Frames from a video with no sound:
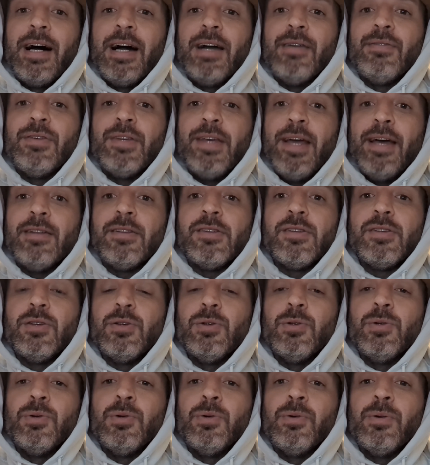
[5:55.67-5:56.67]
I've yet
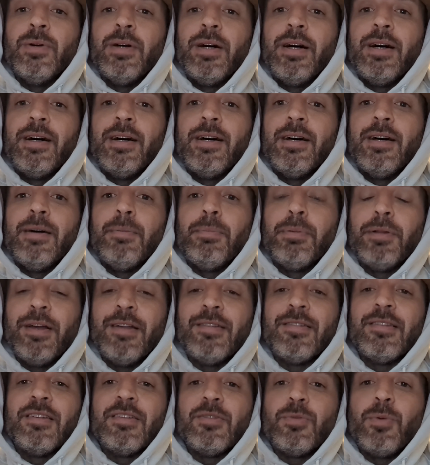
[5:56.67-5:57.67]
to
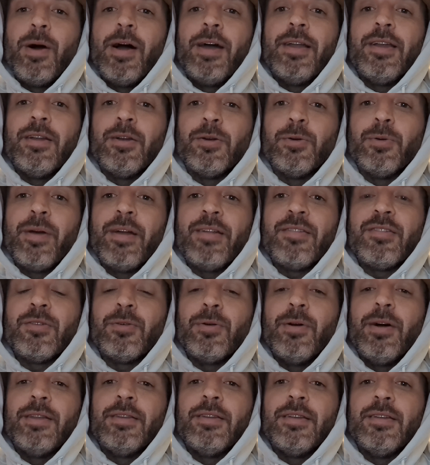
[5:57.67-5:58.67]
place this wine at a
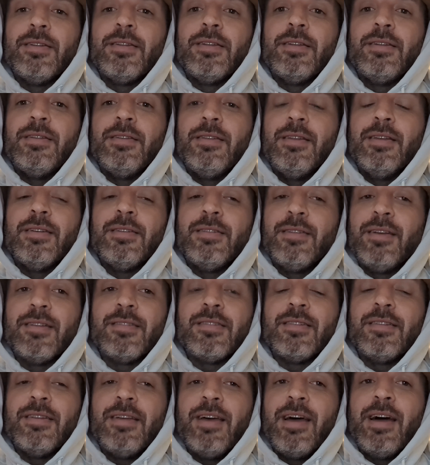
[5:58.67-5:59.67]
restaurant that
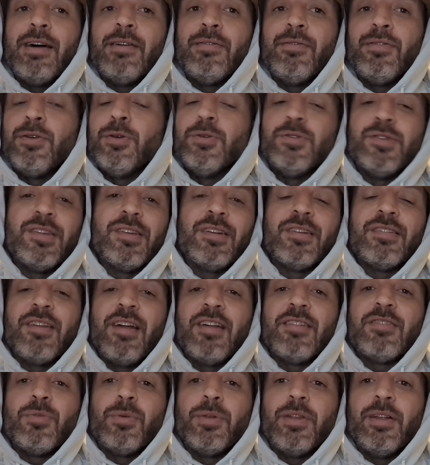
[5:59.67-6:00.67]
doesn't have huge
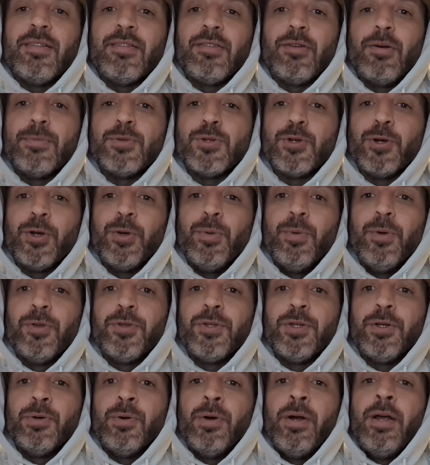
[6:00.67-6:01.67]
success with it. So I'm sure you will
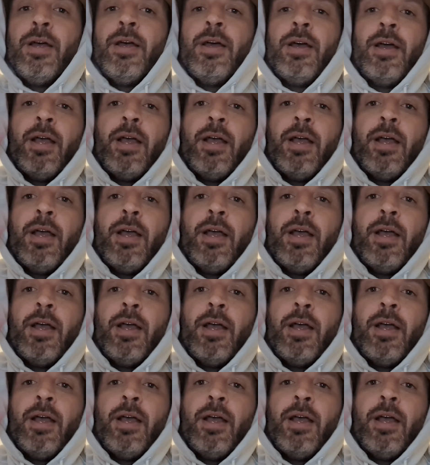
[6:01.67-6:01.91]
too.